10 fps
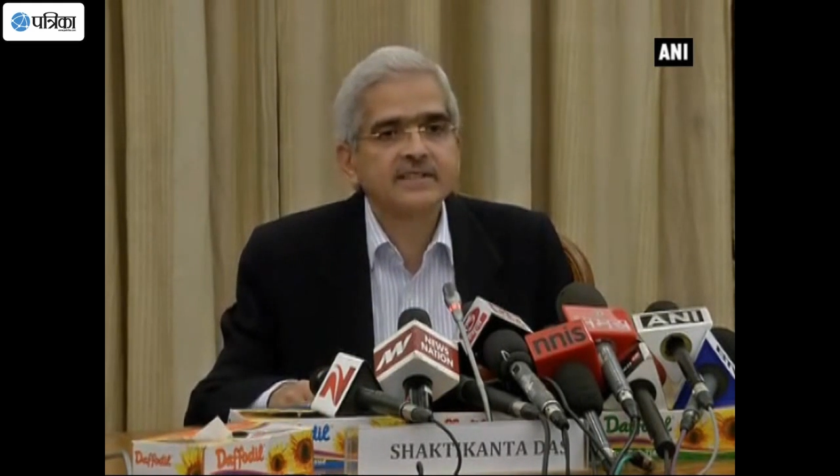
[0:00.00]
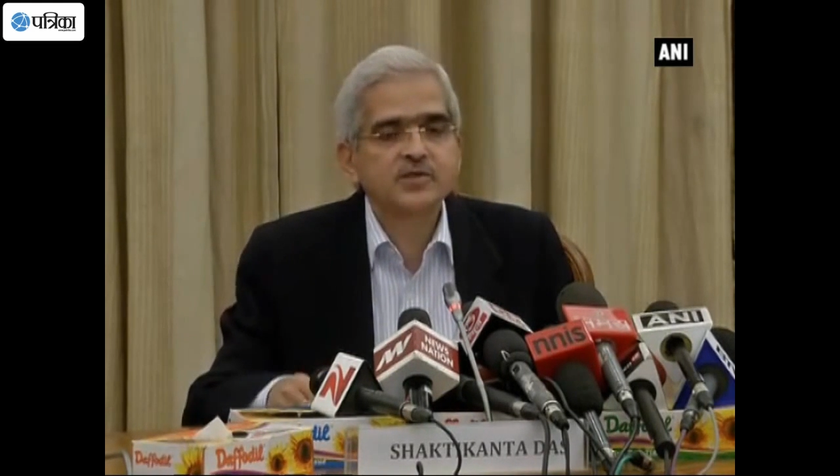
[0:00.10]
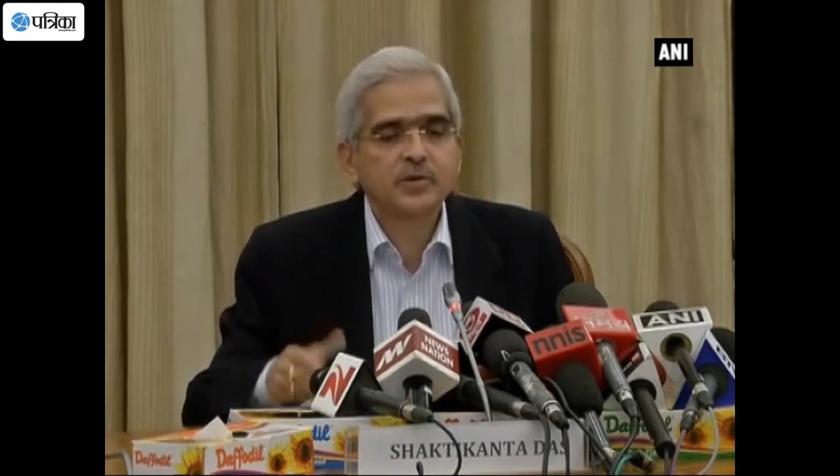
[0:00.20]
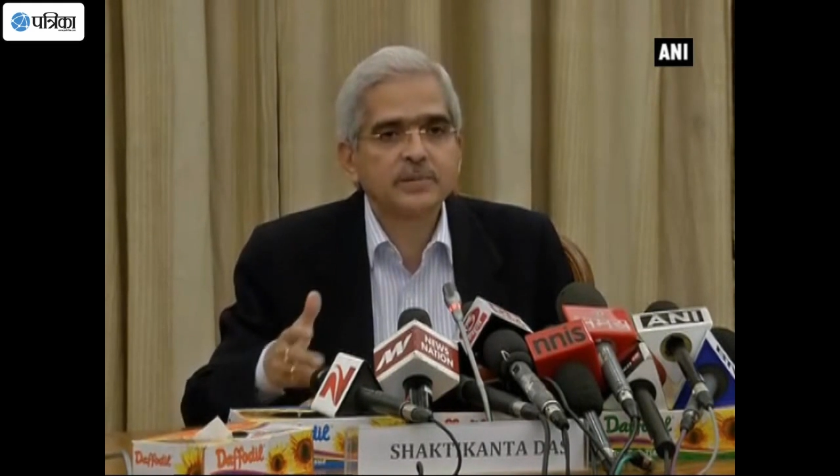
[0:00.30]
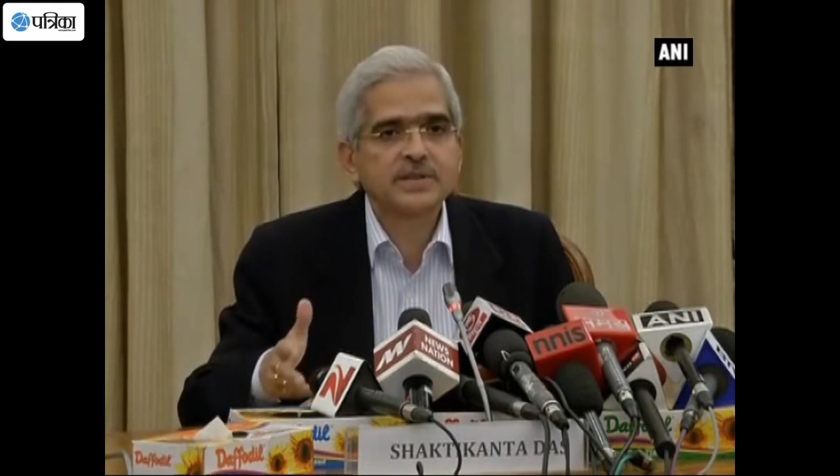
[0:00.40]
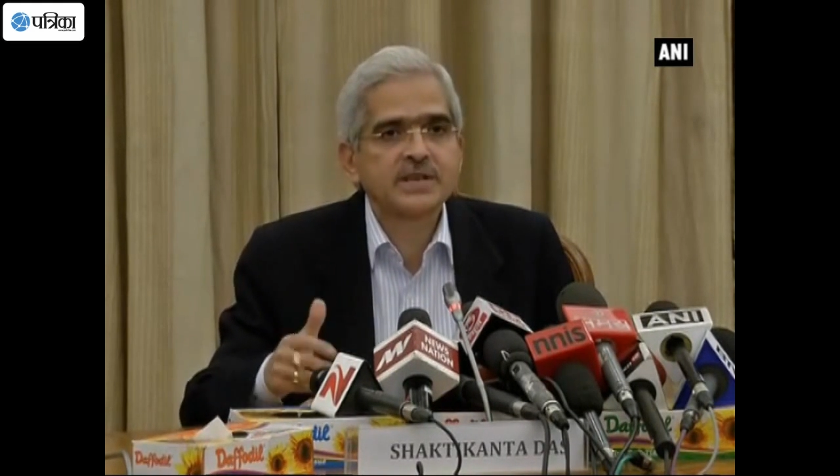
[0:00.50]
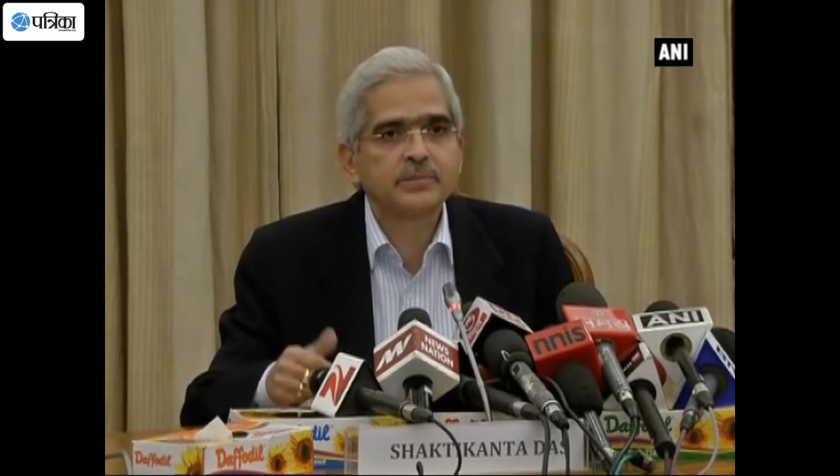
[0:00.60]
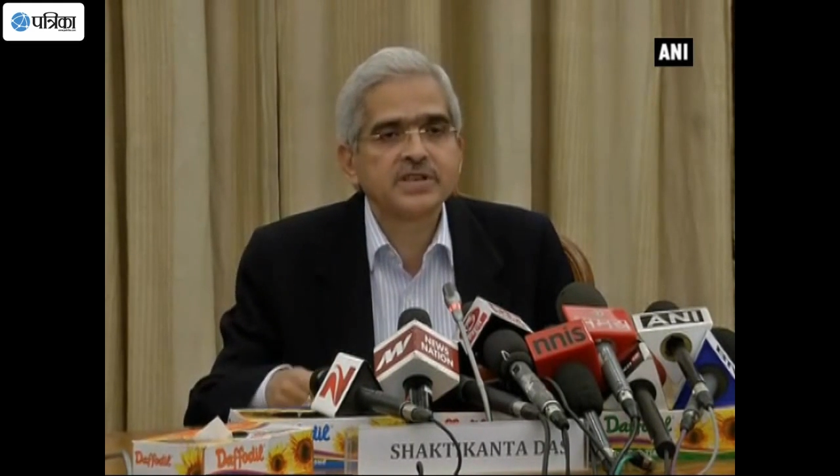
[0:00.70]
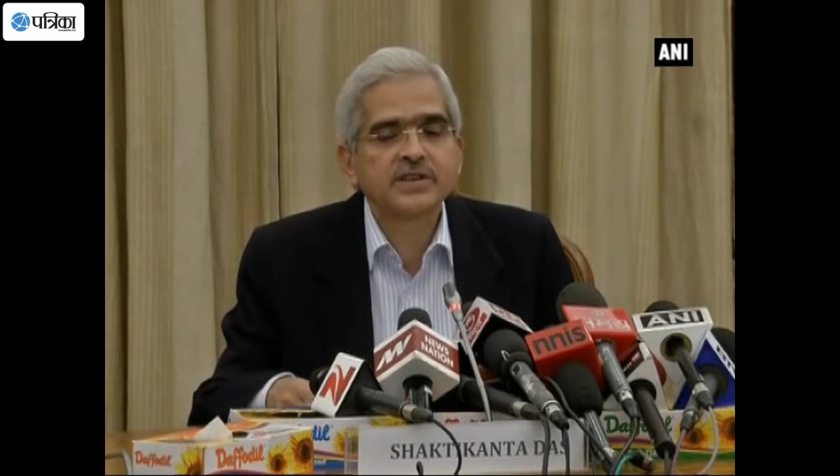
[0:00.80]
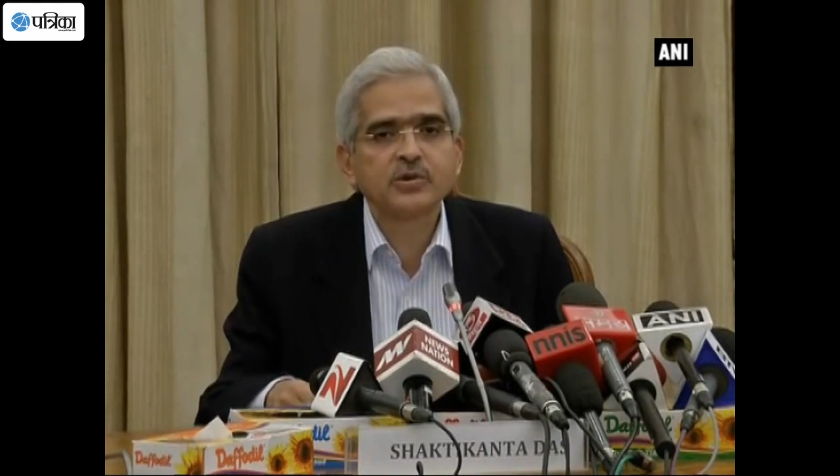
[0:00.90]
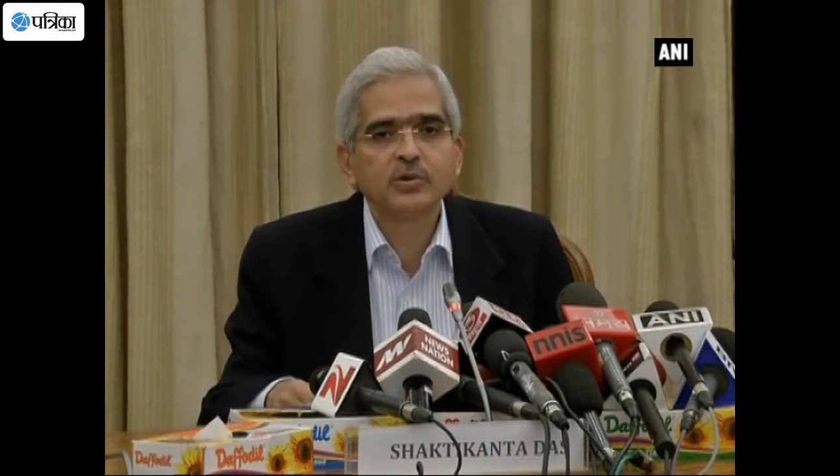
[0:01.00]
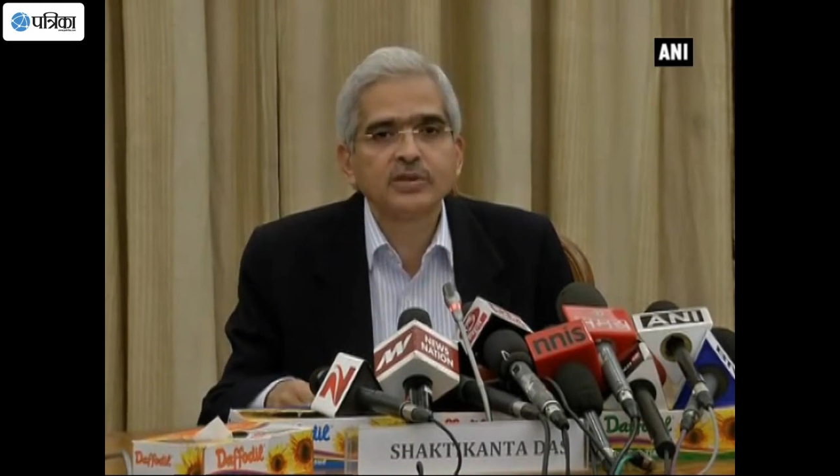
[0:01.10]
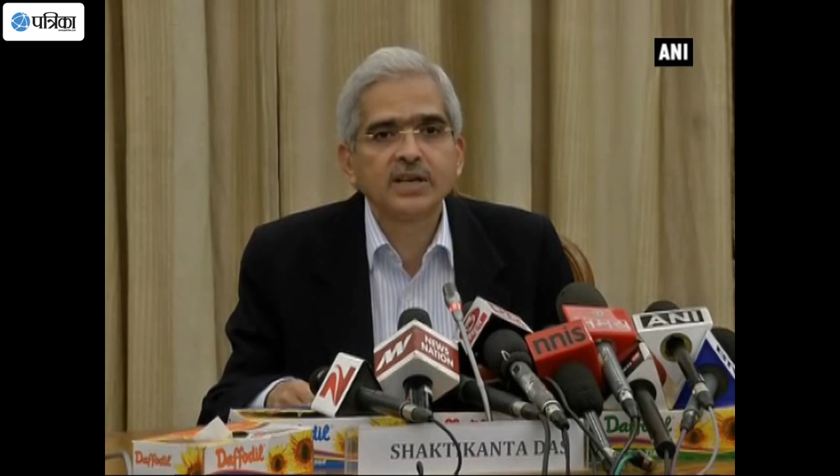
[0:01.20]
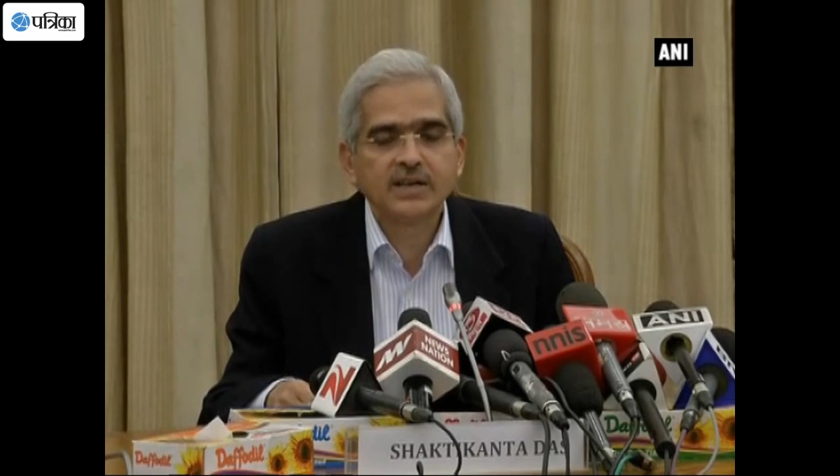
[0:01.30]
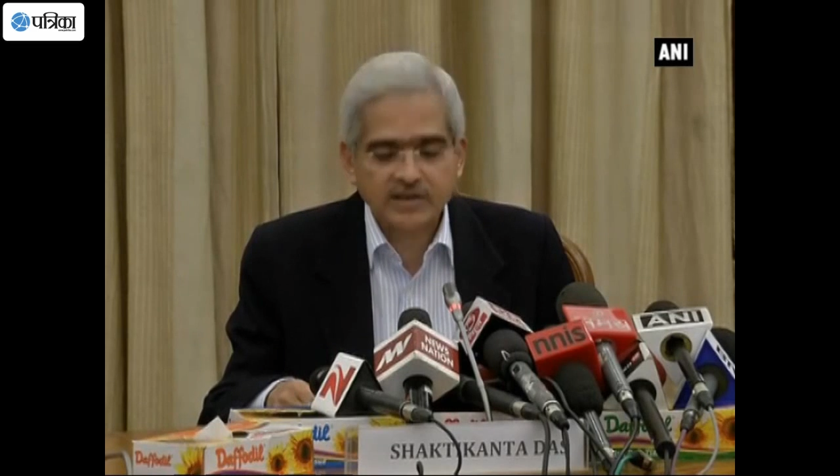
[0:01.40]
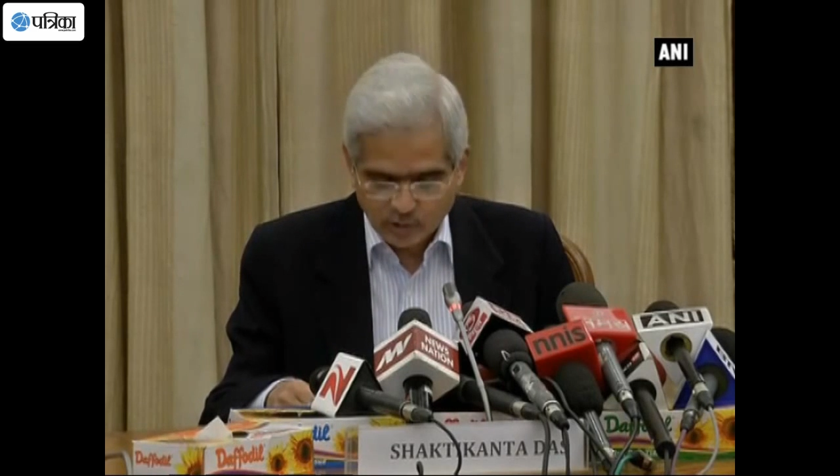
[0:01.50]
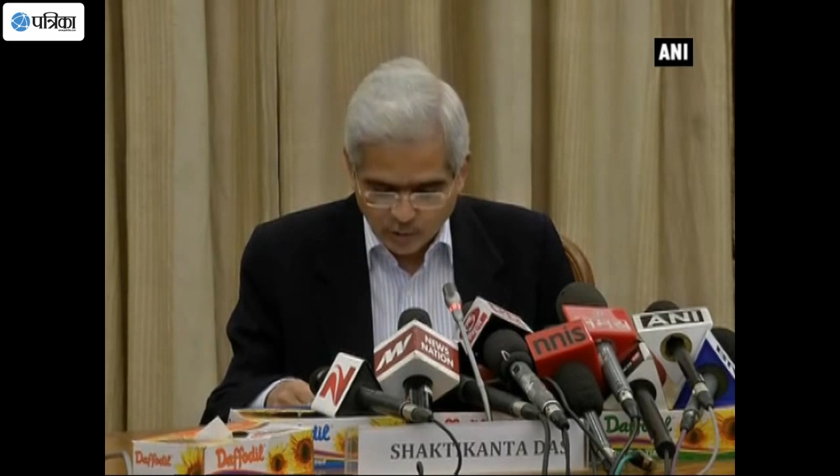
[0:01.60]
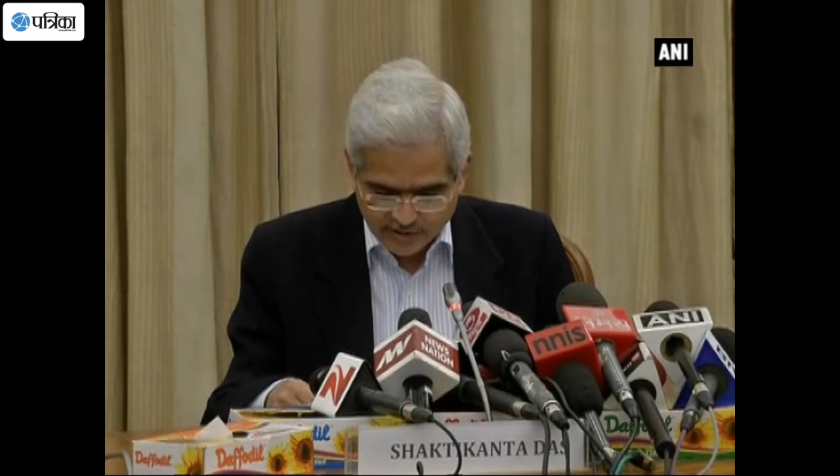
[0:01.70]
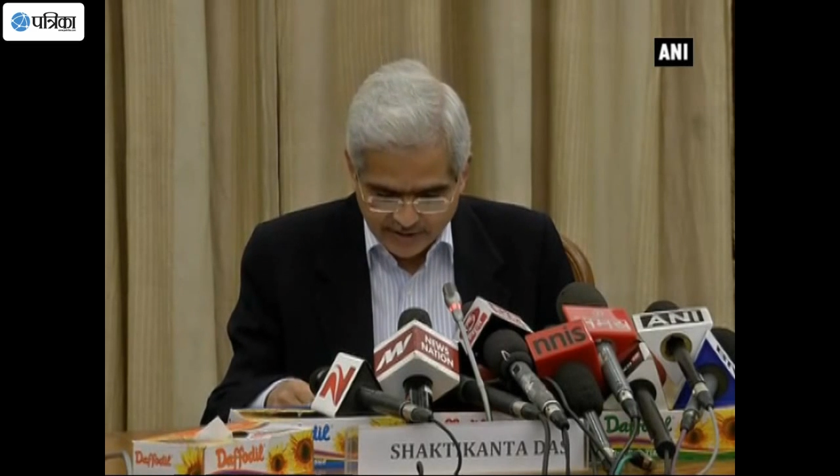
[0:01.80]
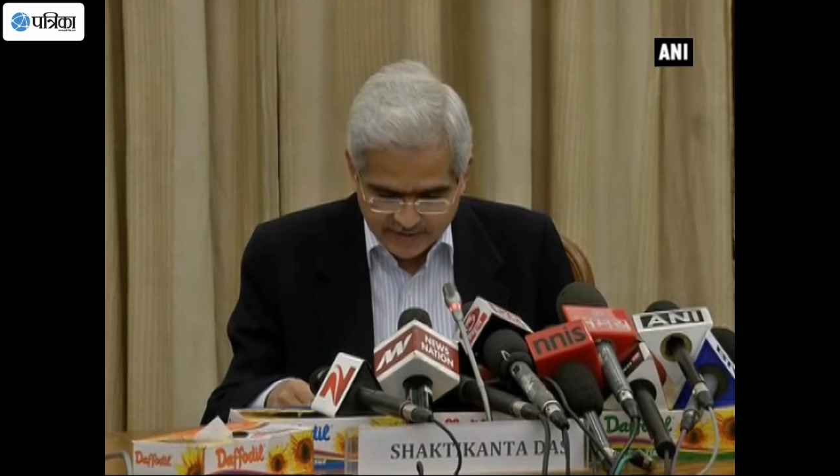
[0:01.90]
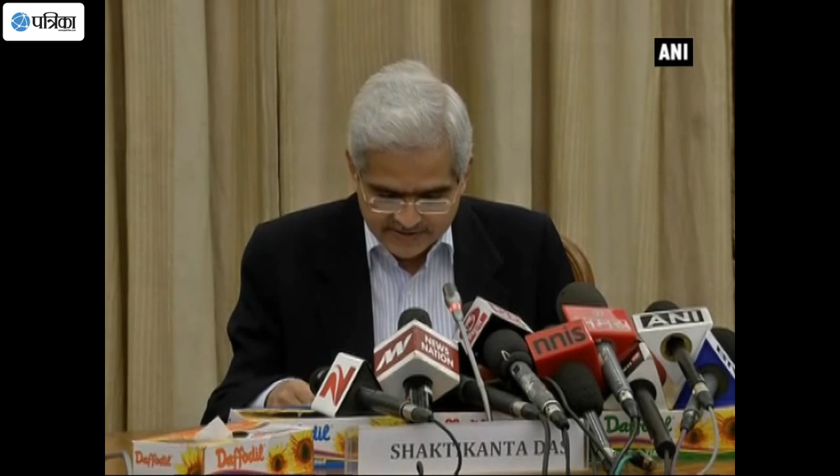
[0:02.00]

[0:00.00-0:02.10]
this will be subject to the loan